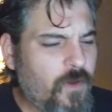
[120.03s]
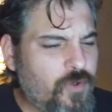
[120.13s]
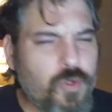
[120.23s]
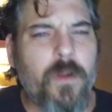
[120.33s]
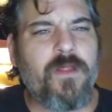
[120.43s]

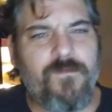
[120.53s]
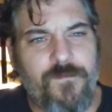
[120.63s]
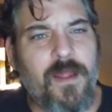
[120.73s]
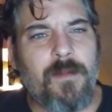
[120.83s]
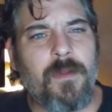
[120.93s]
joined the
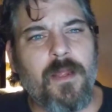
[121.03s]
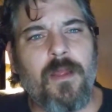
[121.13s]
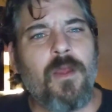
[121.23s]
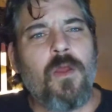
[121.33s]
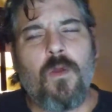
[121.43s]
family
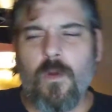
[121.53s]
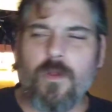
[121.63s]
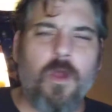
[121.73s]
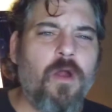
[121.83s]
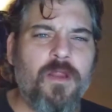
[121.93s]
or
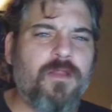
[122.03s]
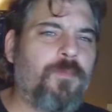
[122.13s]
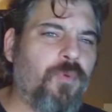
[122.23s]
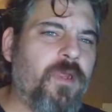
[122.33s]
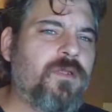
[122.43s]
gone into
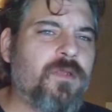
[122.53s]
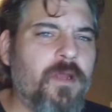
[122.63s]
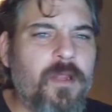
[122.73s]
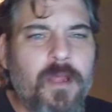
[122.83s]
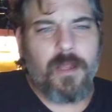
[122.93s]
priesthood.